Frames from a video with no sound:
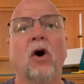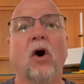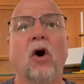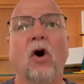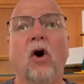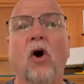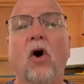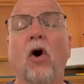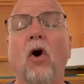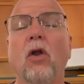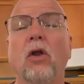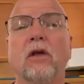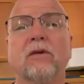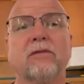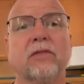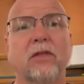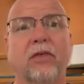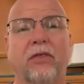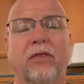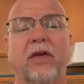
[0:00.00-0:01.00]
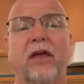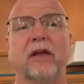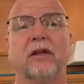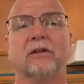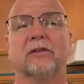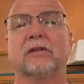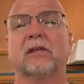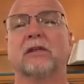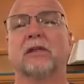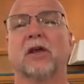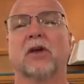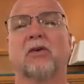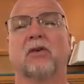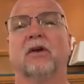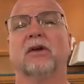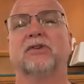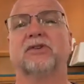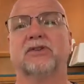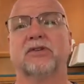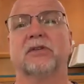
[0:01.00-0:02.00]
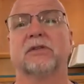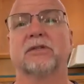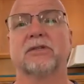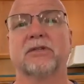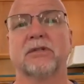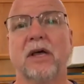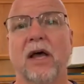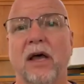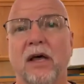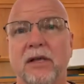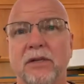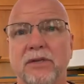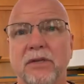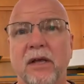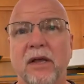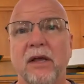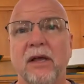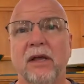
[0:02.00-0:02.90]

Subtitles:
All of the things that the Christian says.